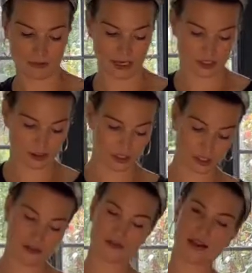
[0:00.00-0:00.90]
So it's a
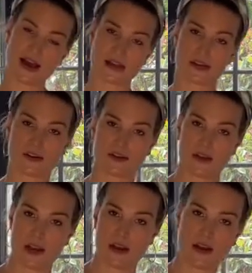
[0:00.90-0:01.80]
little fattier
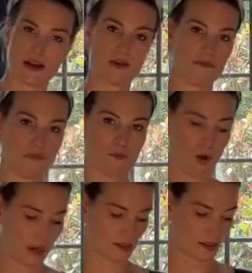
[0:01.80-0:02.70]
than
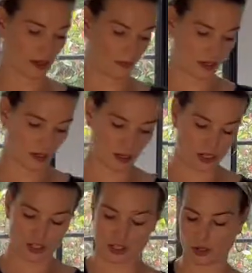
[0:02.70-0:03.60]
wild salmon.
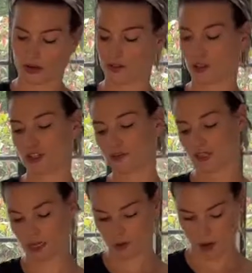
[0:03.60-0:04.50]
So if you're
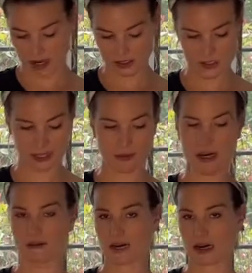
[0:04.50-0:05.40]
using a wild salmon,
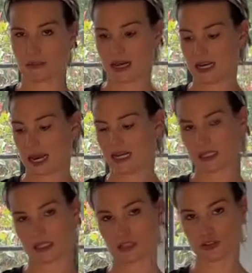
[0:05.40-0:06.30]
I recommend adding a
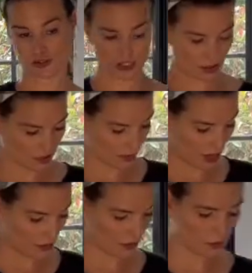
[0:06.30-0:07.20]
little drizzle of
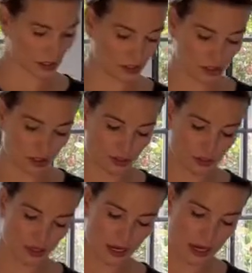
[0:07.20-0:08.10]
olive oil
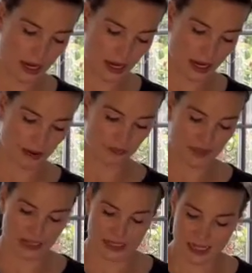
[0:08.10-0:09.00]
too.
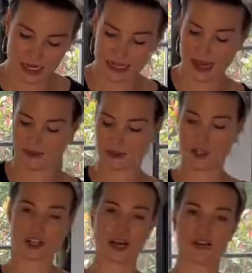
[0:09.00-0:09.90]
It's not gonna have as
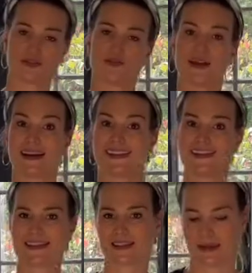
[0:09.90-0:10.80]
much natural fat in the
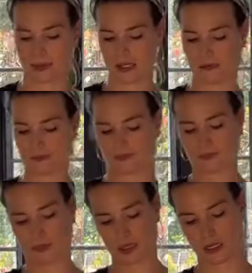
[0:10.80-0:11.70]
salmon.
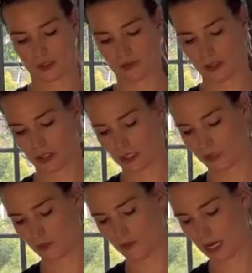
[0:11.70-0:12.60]
Okay, so I'm just gonna
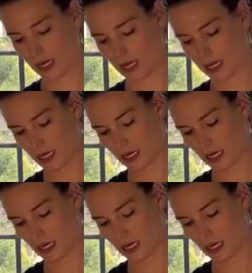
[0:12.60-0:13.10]
spread